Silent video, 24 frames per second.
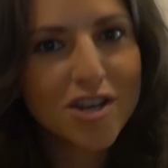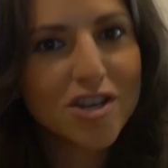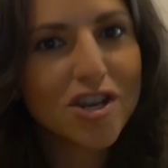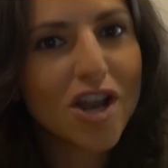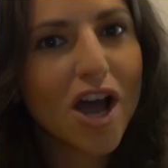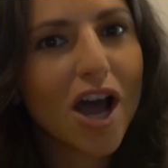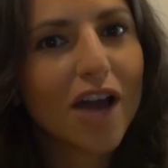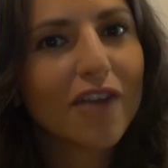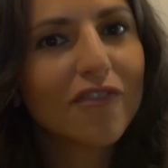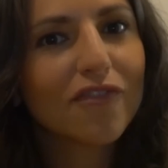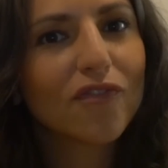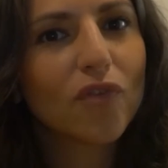
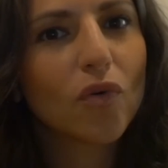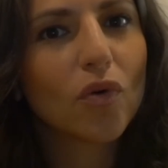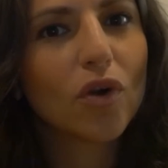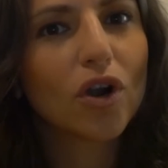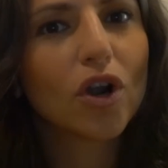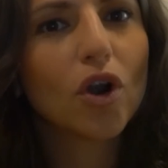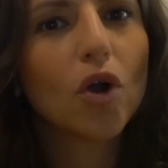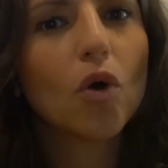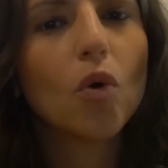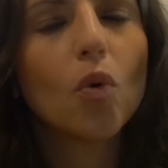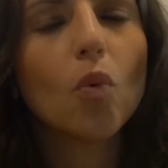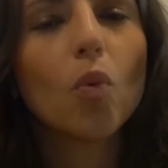not
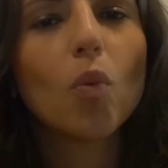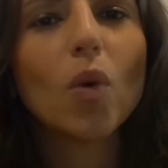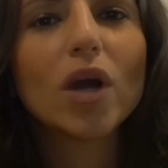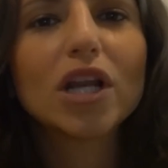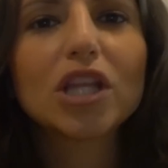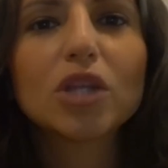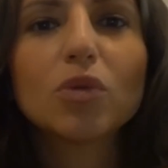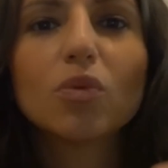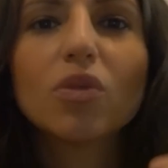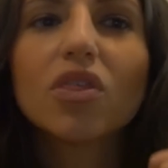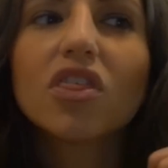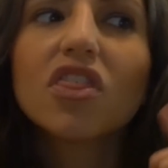for what
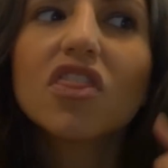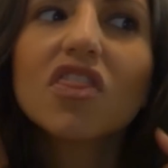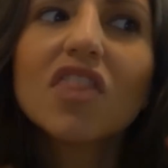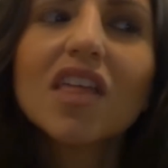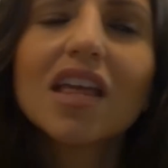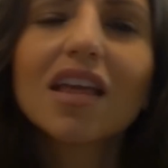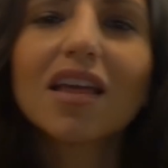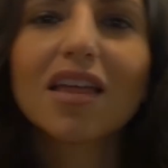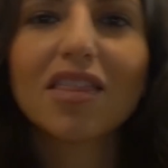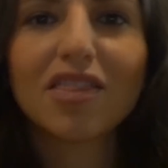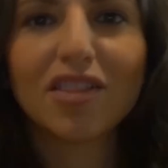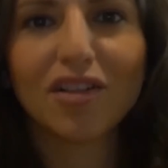you
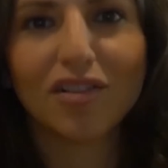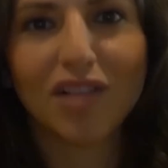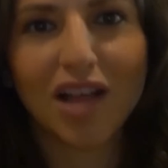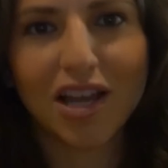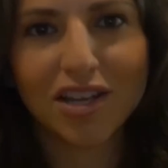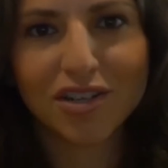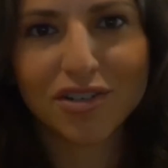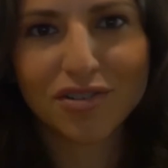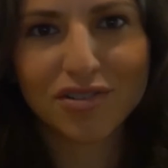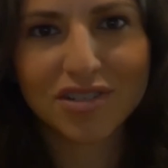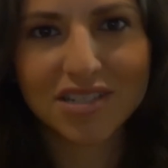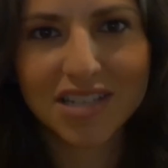think they'll
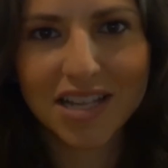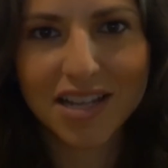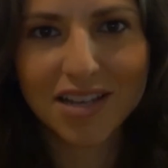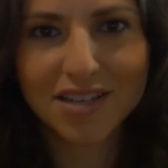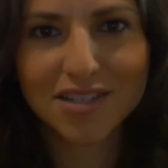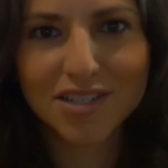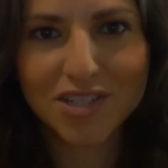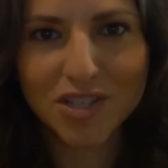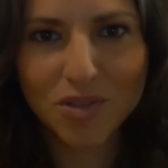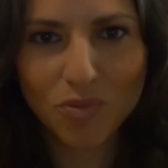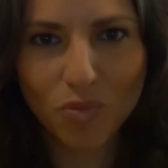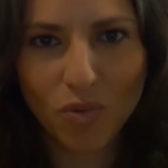understand you